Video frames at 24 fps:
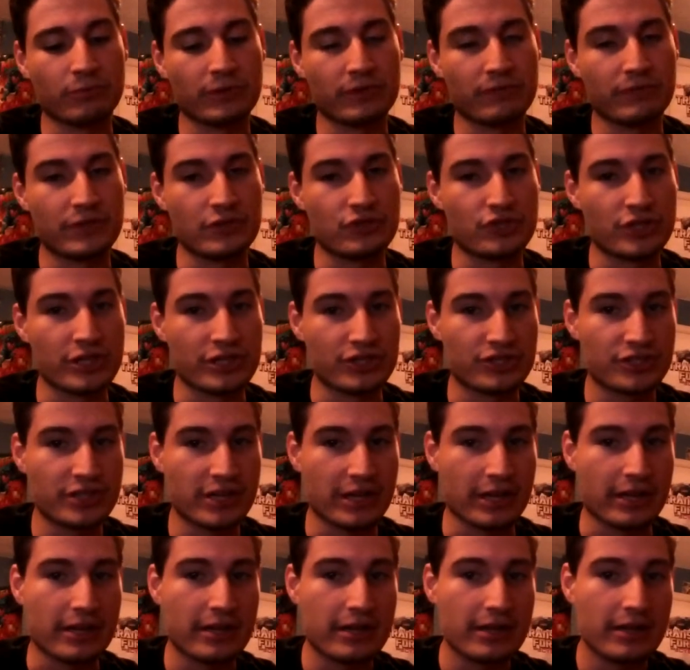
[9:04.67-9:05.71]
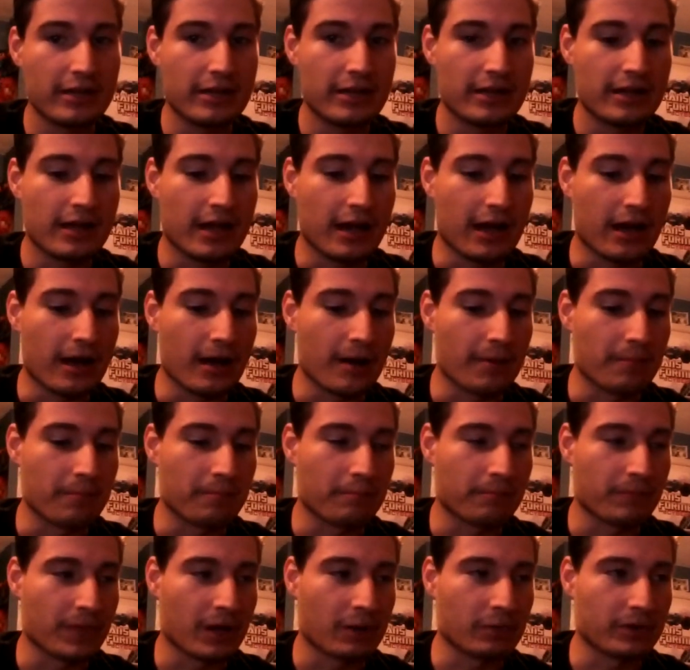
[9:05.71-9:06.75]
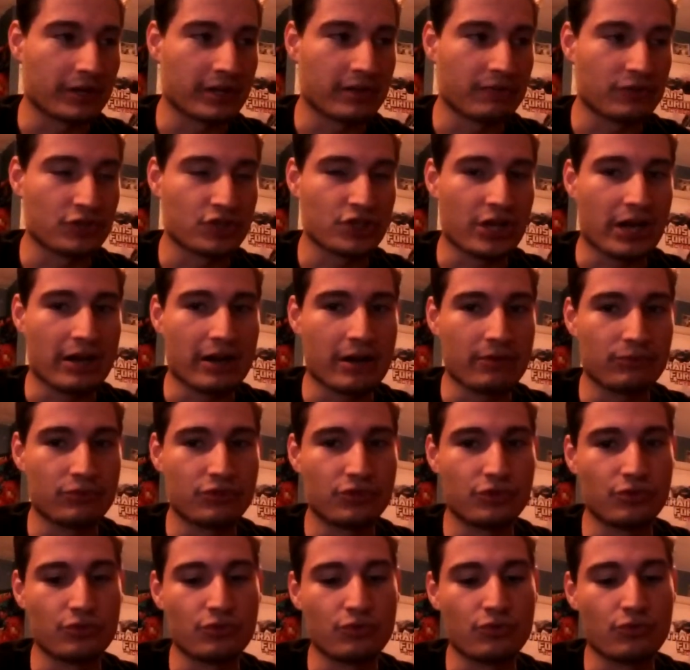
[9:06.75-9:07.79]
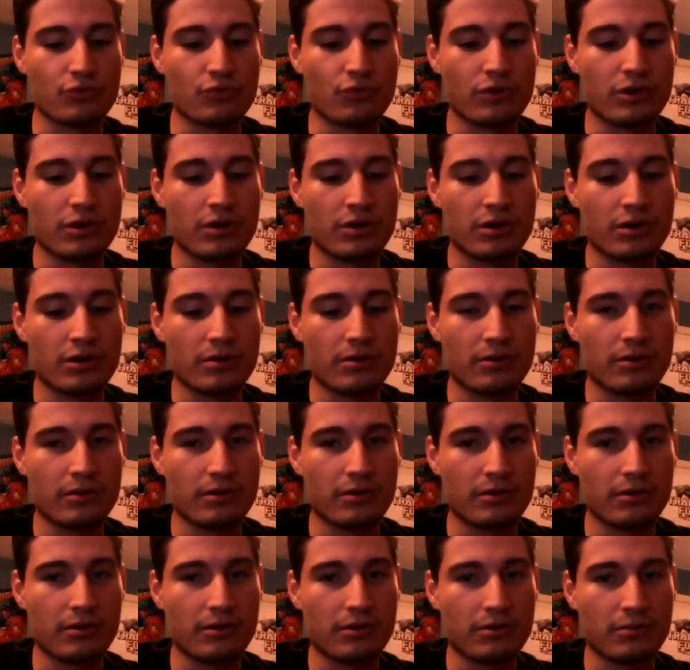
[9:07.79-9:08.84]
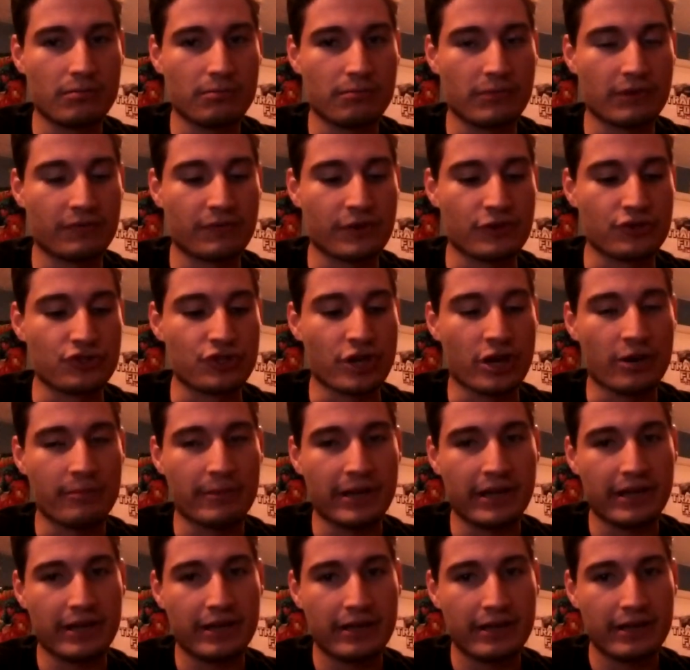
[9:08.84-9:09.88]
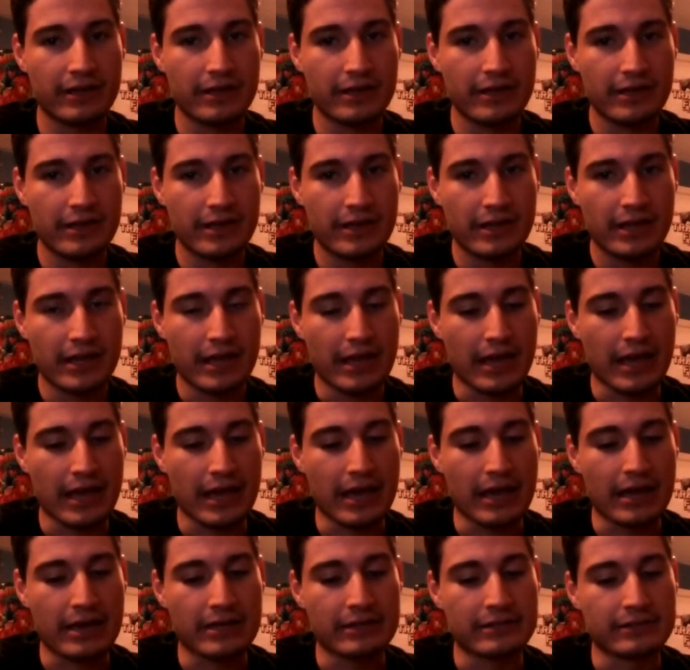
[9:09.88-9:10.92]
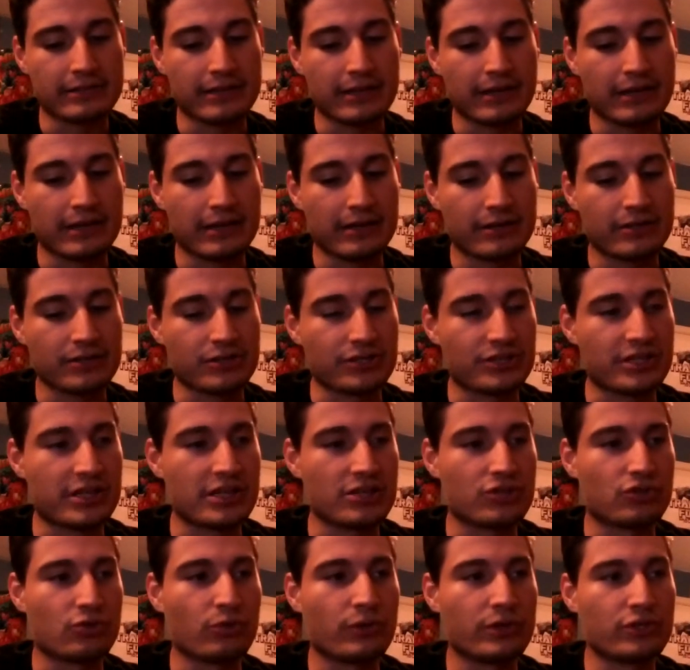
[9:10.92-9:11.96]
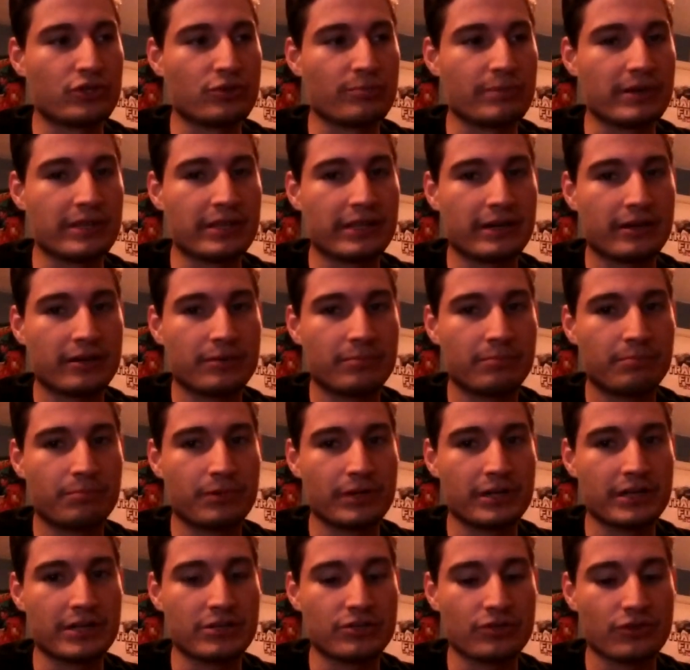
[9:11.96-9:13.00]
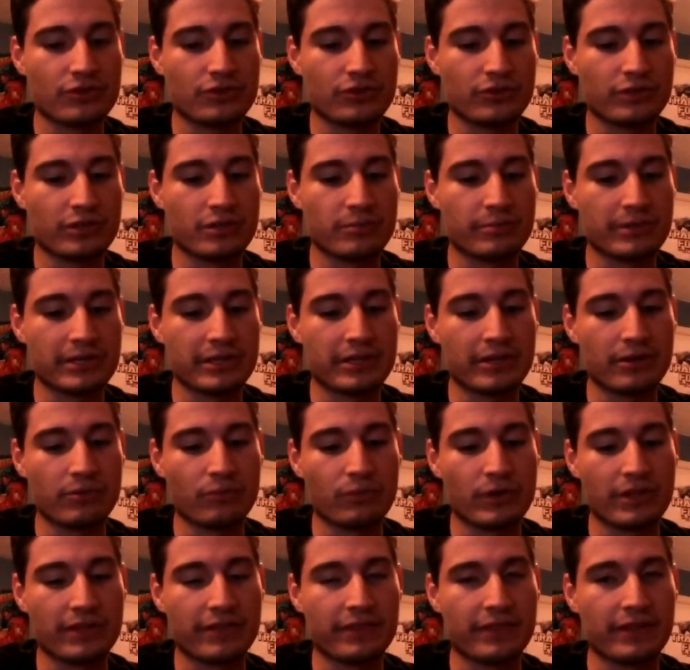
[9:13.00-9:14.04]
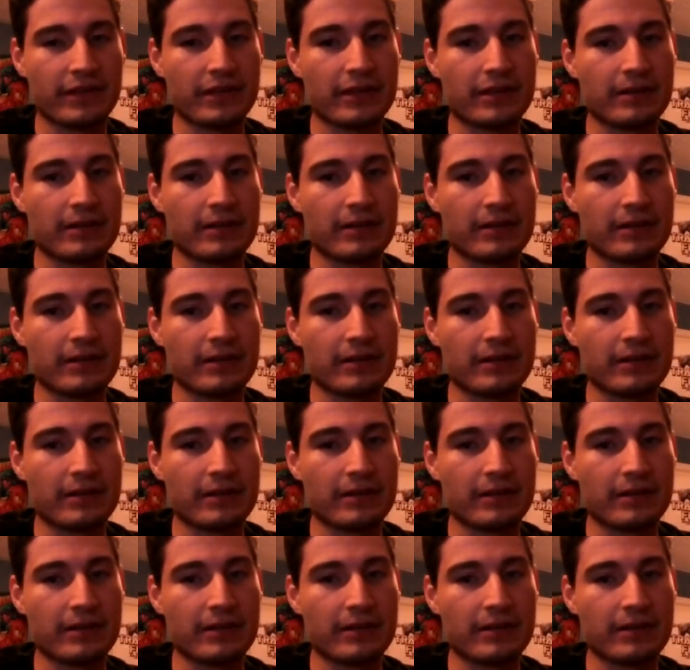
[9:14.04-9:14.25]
with VGHC. I want to give a shout out to my friend Jeremy, and because he's going to be there, but he's also going to be there with